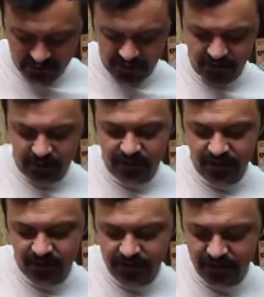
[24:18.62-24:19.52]
then not to
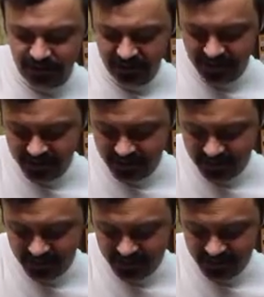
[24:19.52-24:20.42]
loosen it
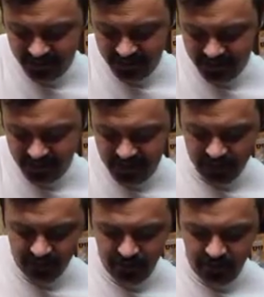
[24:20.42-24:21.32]

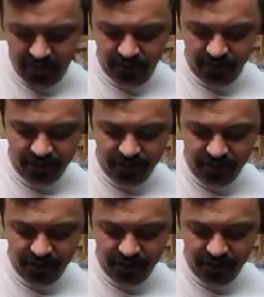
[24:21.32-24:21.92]
right away.